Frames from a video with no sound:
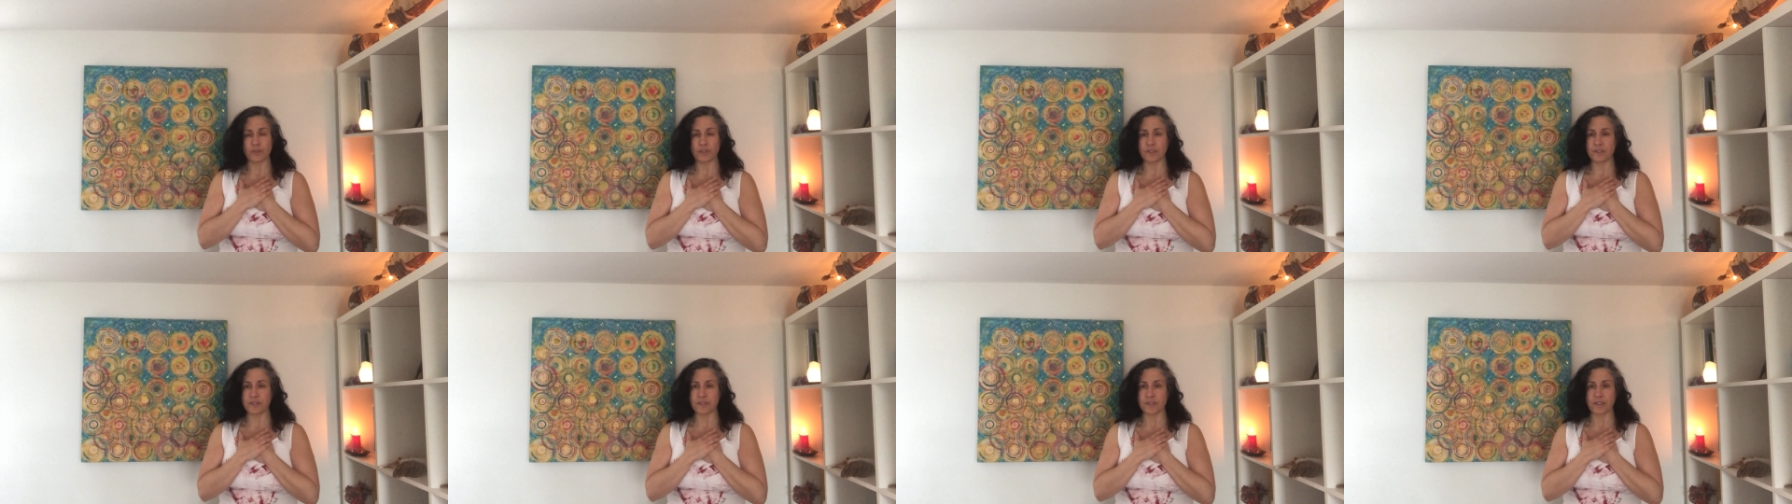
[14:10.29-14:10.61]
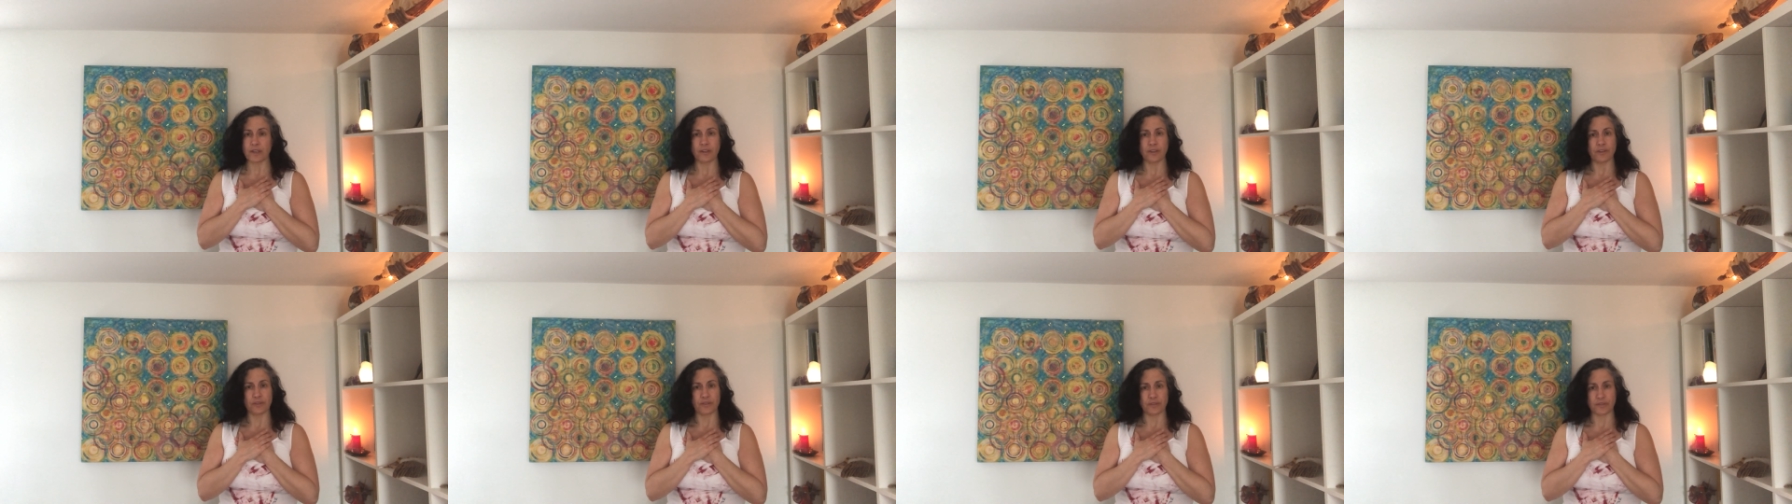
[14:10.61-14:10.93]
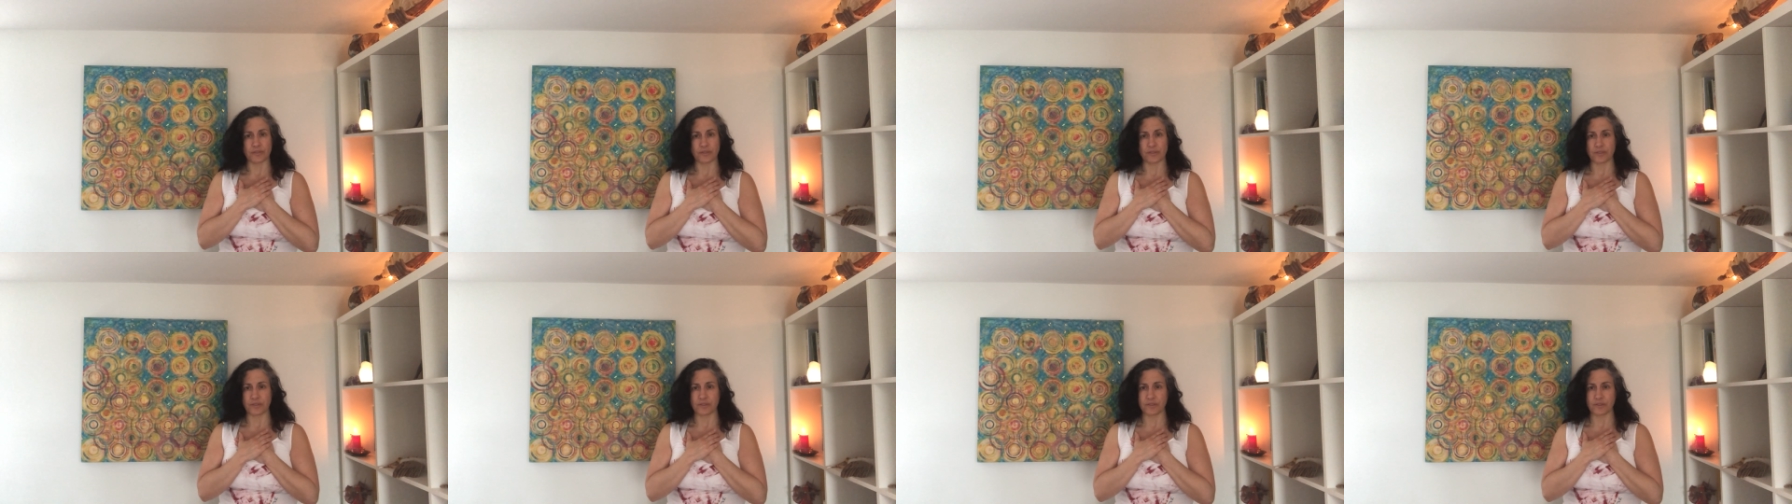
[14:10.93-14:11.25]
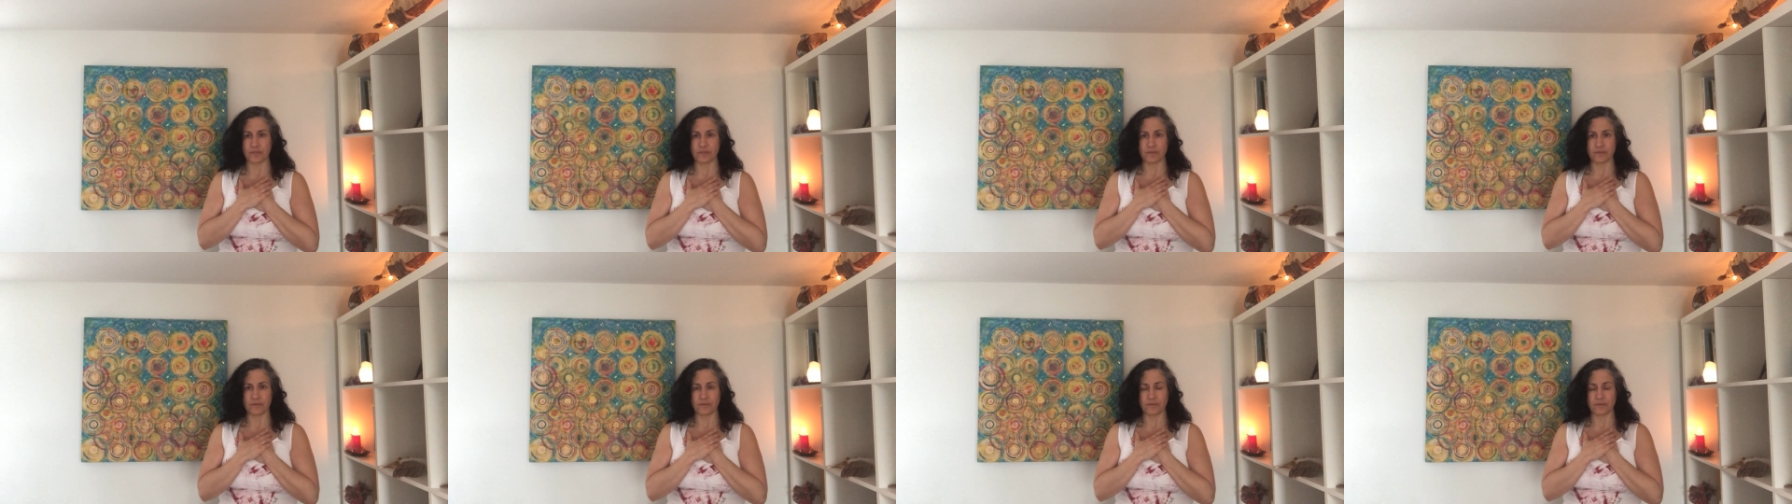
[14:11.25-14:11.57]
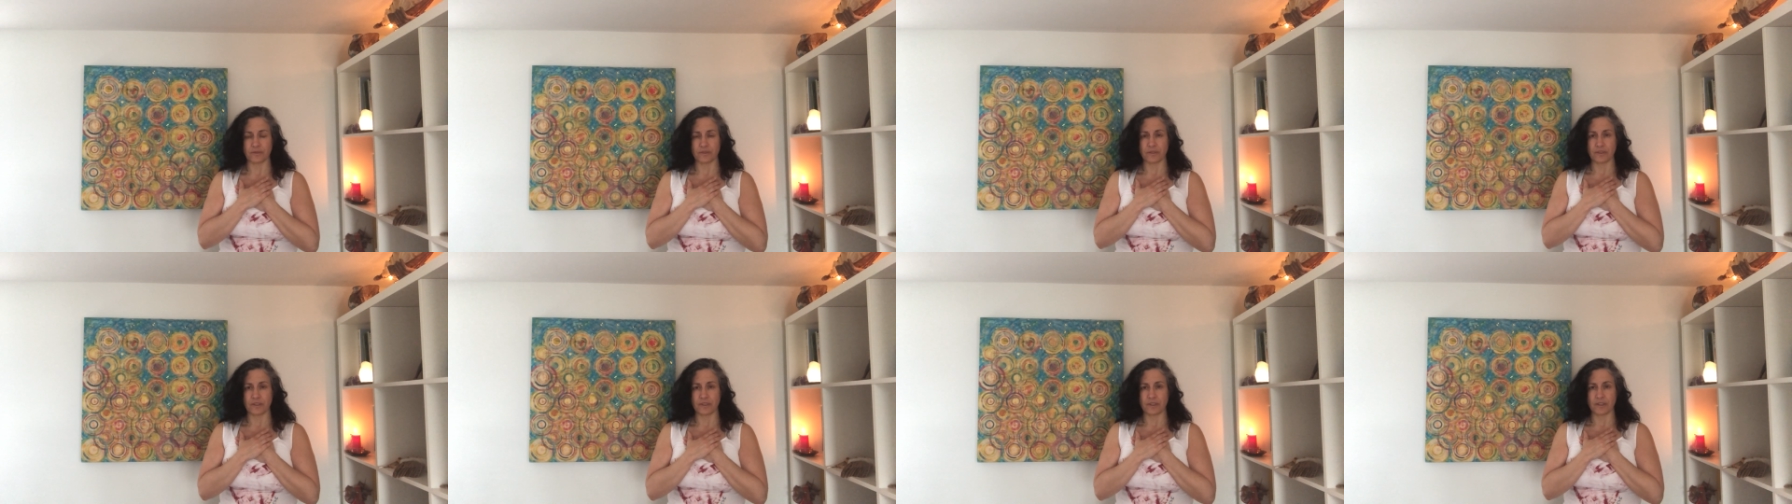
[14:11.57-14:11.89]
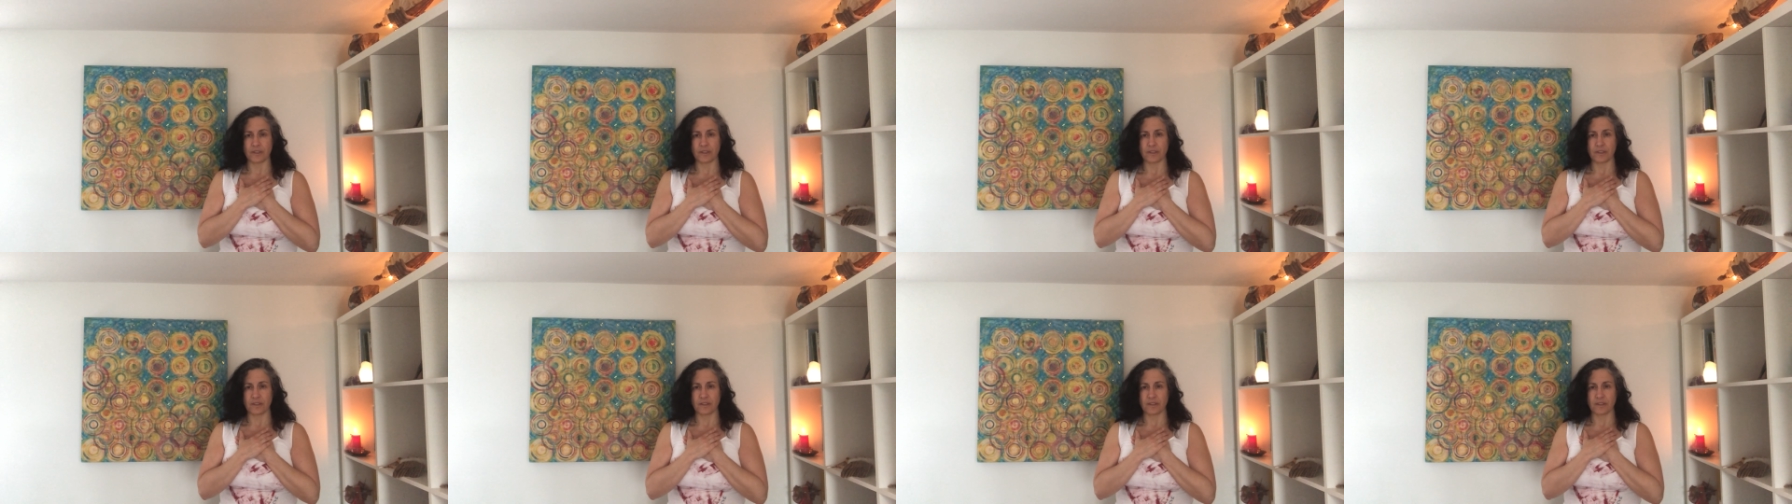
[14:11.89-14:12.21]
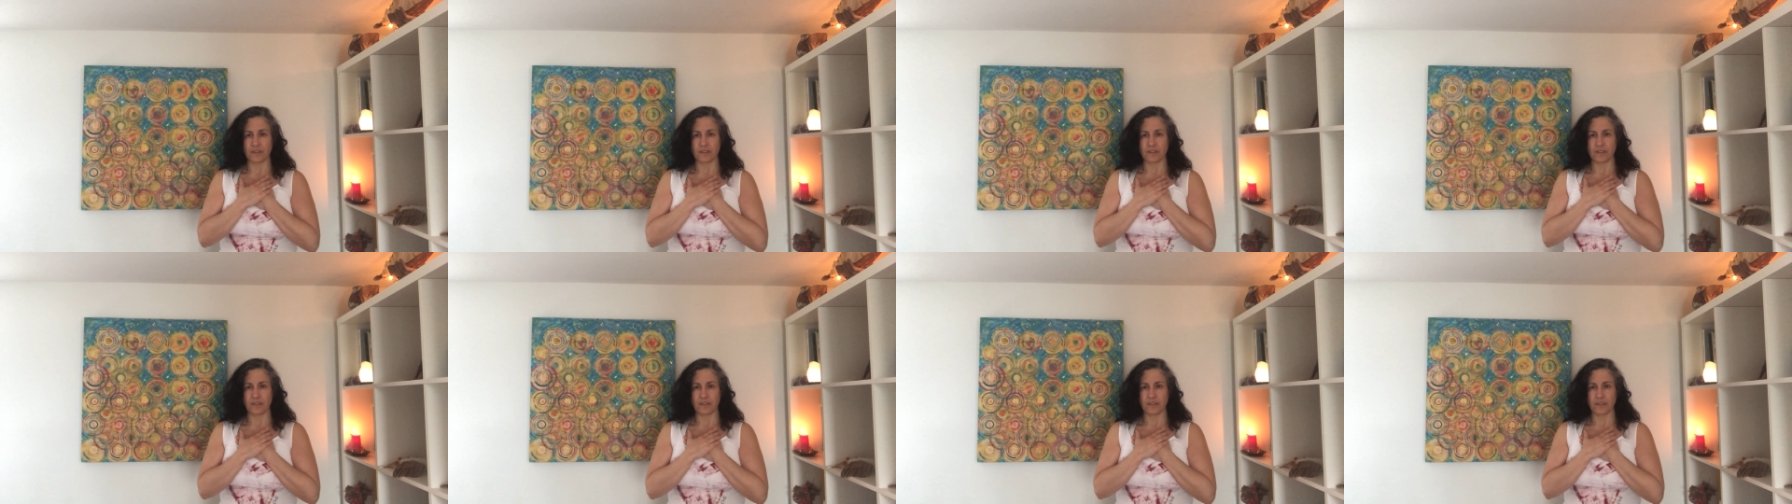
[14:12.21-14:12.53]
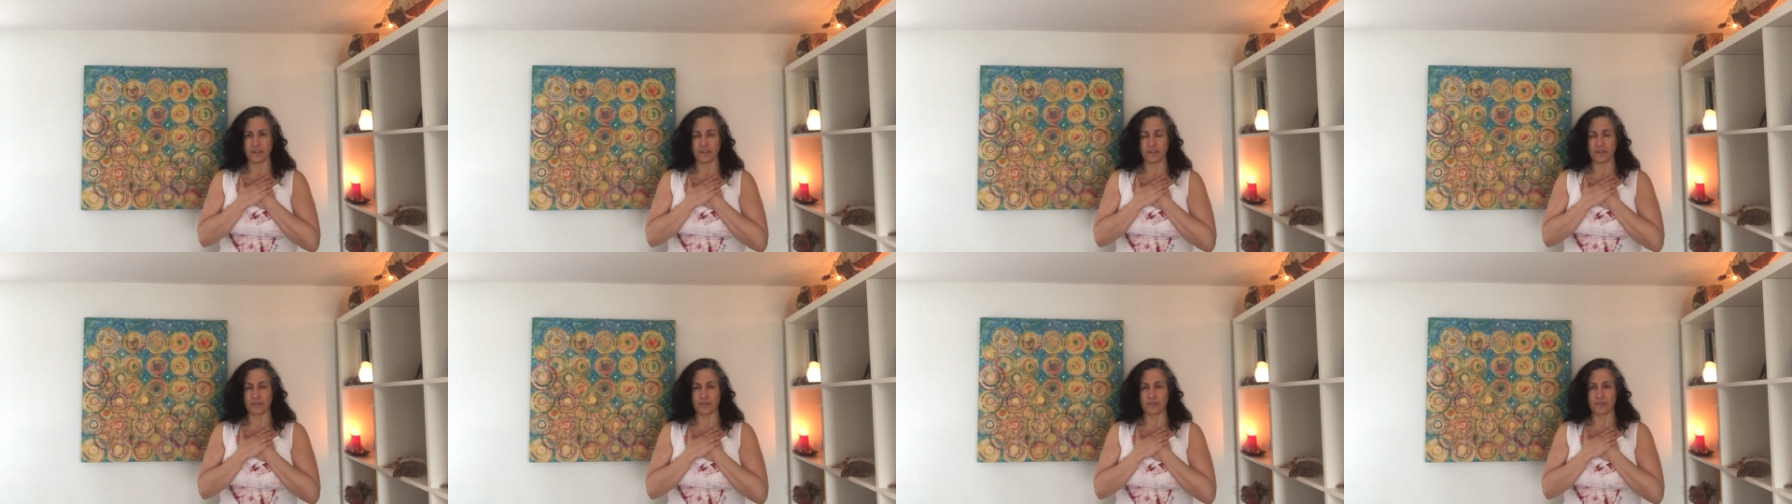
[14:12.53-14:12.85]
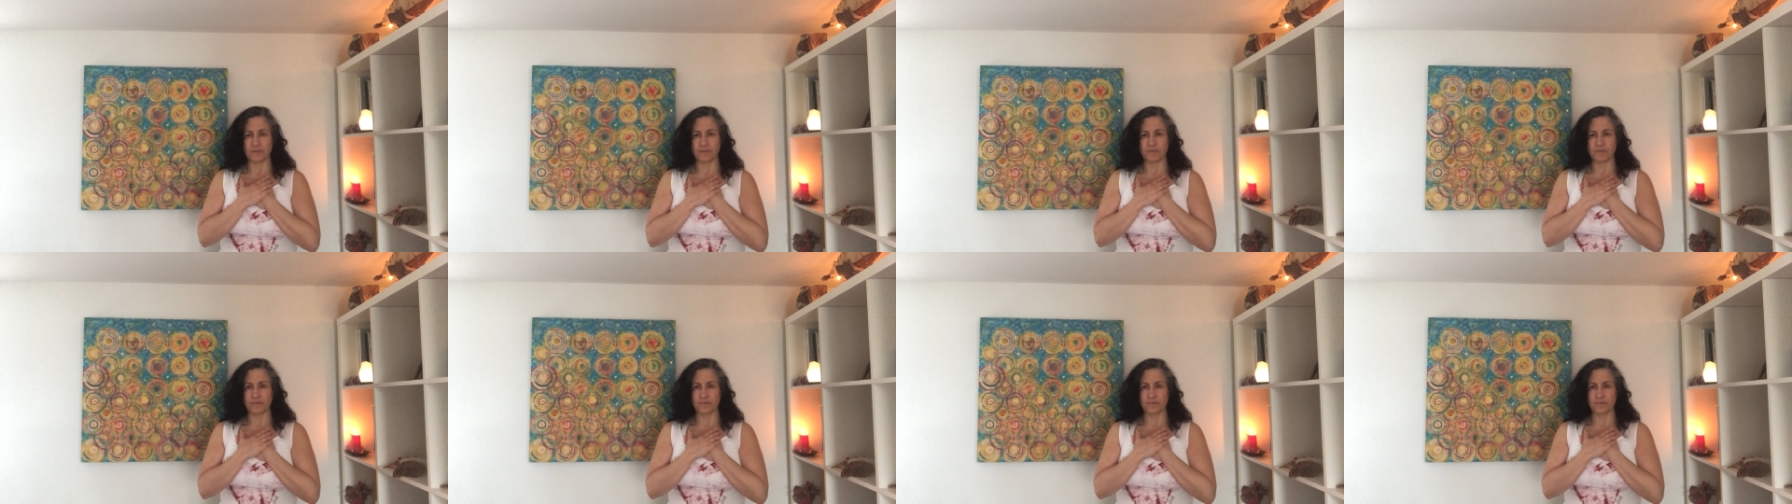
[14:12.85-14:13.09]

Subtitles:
ourselves, you know?